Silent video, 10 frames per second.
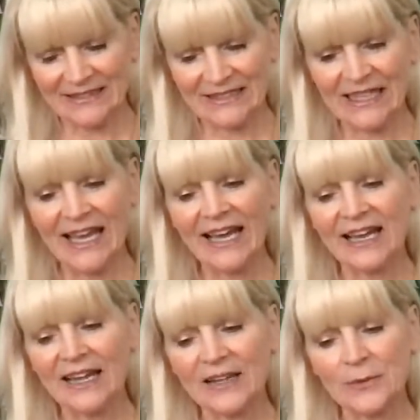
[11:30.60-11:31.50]

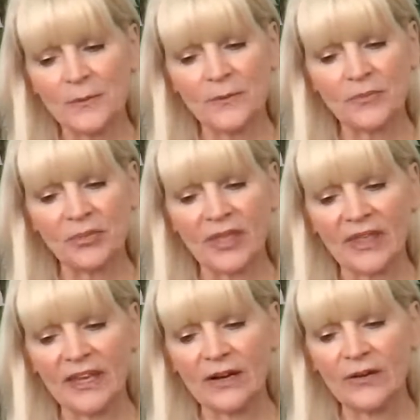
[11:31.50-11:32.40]
Yeah.
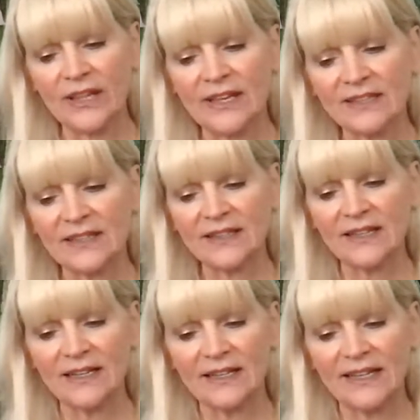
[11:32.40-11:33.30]
He
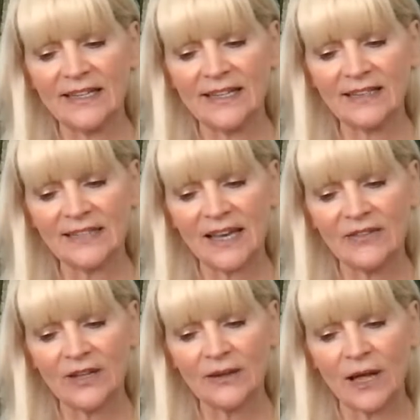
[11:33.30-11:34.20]
does have
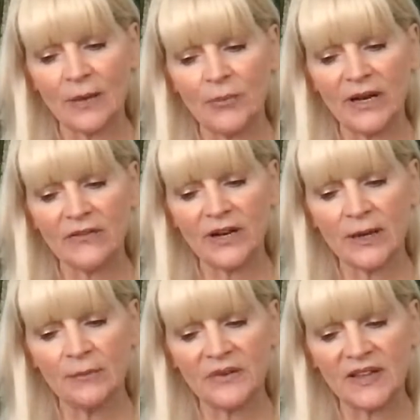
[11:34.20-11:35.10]
a bit of an
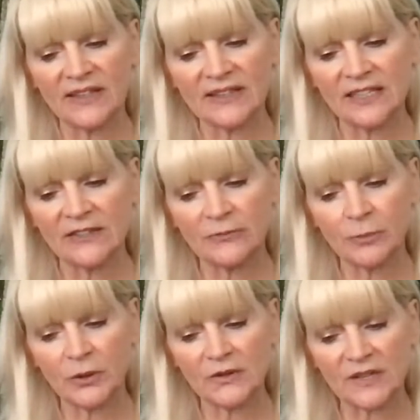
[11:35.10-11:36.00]
obsessive
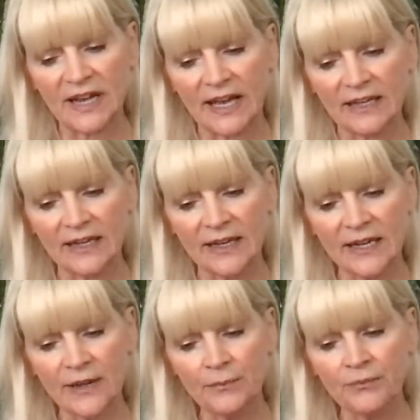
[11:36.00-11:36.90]

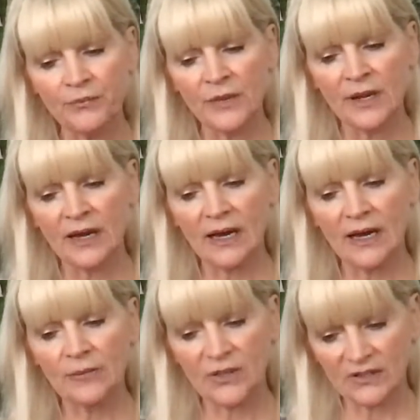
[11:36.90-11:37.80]
personality,
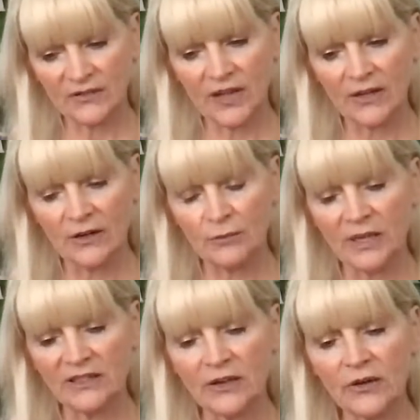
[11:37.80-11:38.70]
this fellow,
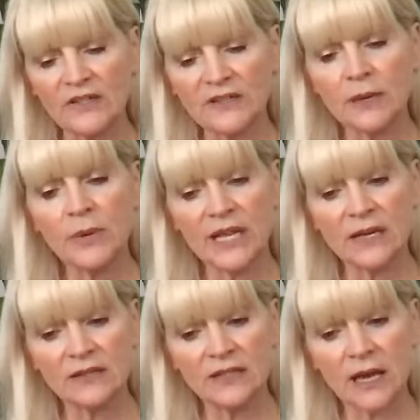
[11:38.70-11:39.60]
but there is somebody
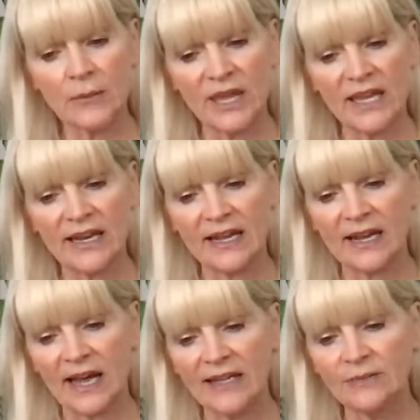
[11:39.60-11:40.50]
else coming
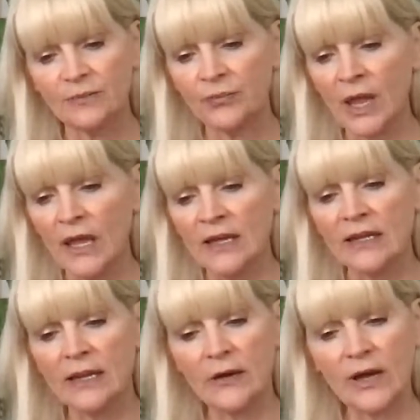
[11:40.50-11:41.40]
in.
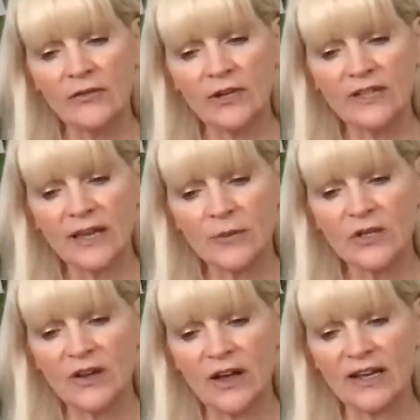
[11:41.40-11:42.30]
Every
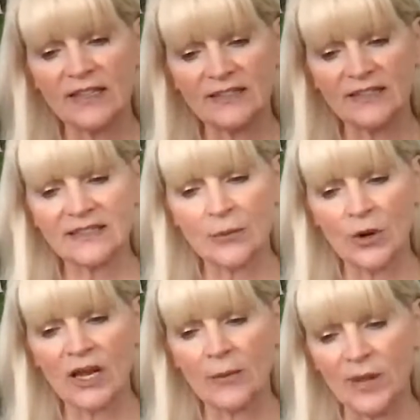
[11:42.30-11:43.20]
time we talk, I see
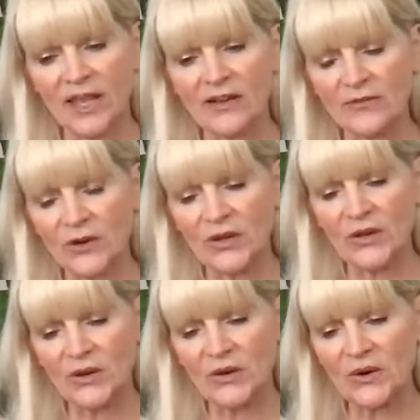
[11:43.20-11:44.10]
someone coming in
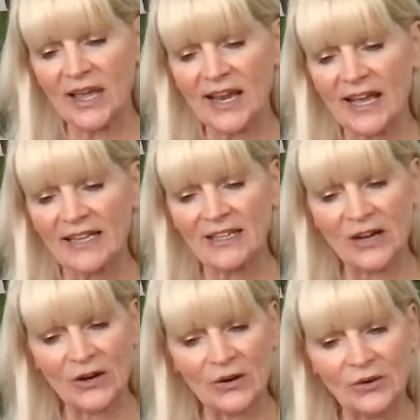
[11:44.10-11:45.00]
for you, and I
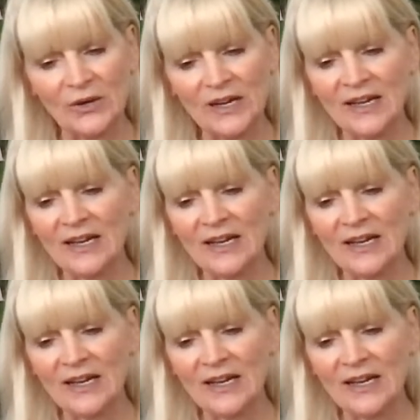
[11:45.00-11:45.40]
know